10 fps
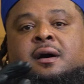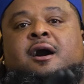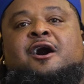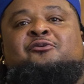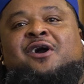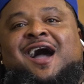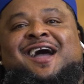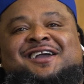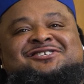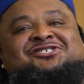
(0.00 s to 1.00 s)
All
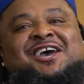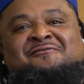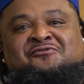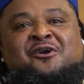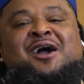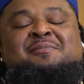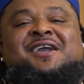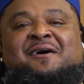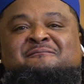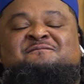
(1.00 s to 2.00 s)
right, Chef
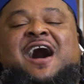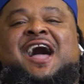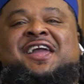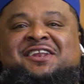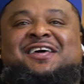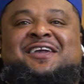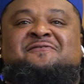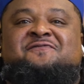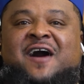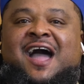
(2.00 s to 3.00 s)
Grubby, I'm
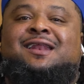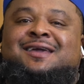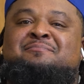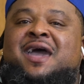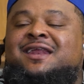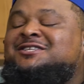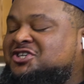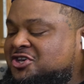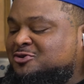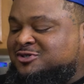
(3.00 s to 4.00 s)
finally made it to
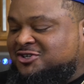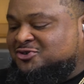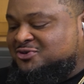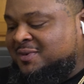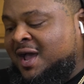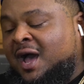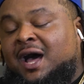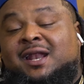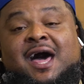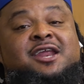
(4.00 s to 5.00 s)
YouTube.
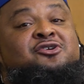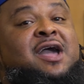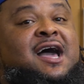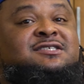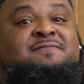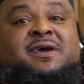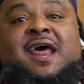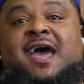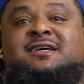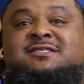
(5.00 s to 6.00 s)
A lot of you guys have been
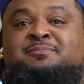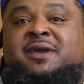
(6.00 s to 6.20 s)
asking